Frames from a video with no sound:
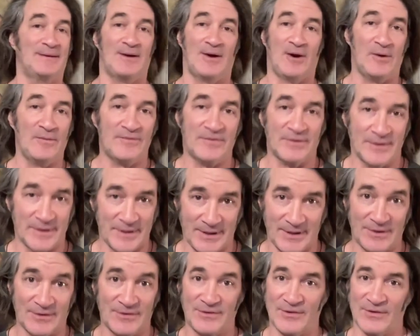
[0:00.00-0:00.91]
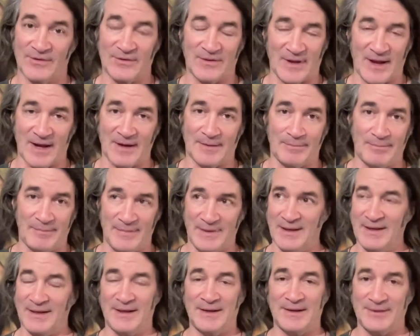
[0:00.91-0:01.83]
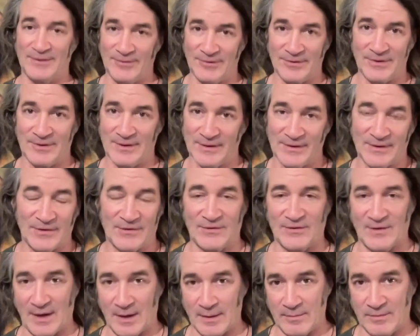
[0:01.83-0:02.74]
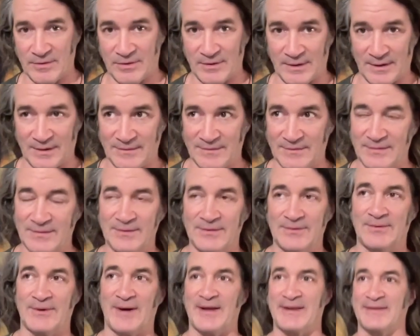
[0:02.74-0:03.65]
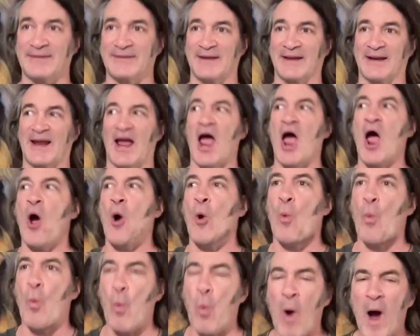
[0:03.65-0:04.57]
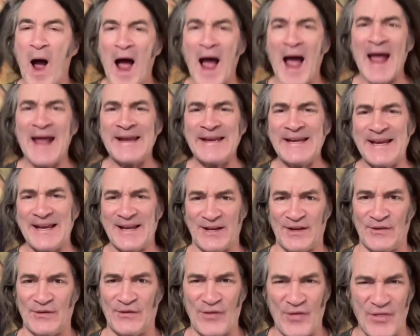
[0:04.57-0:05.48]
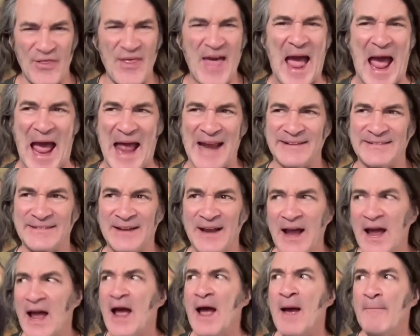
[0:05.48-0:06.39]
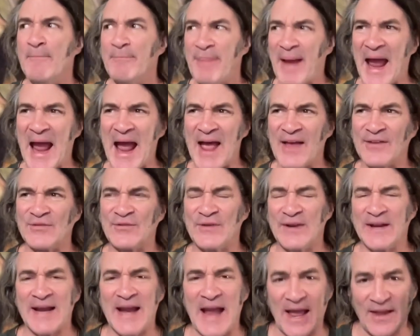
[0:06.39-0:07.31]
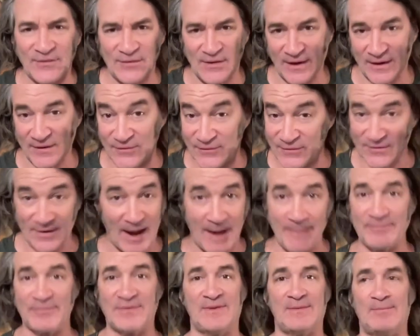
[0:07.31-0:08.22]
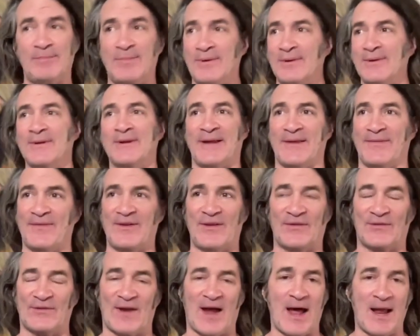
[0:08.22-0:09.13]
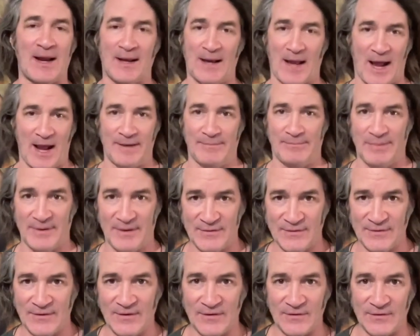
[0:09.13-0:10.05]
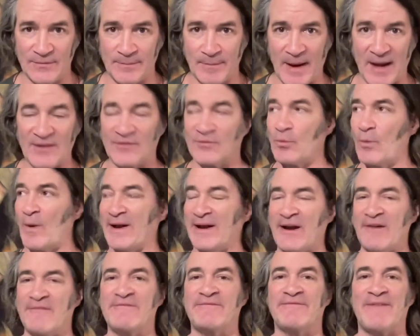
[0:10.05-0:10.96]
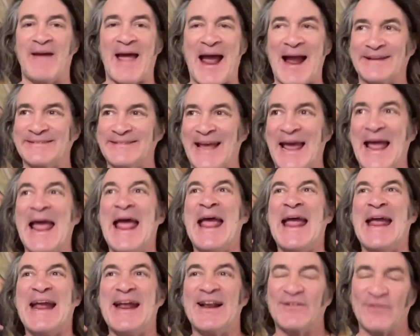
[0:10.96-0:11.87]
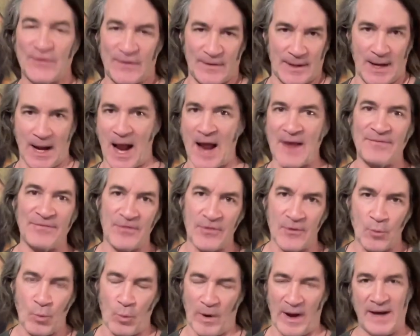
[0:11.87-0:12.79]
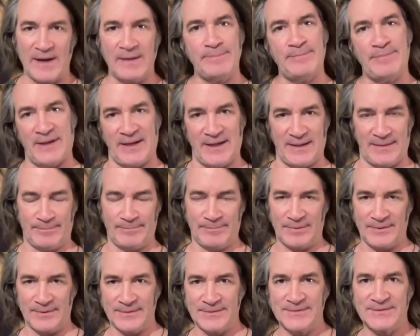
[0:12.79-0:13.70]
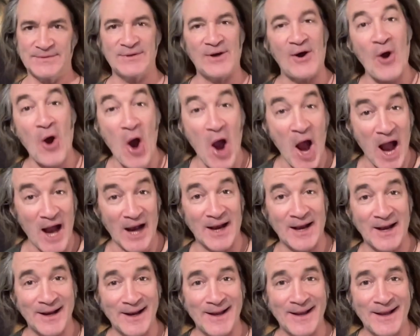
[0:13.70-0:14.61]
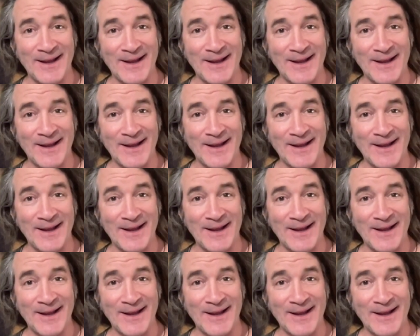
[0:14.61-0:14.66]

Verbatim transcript: hopefully, you're just like me and you think the same thing too. I think, why is that passing as acceptable in this online business space when in fact it's not the way people talk?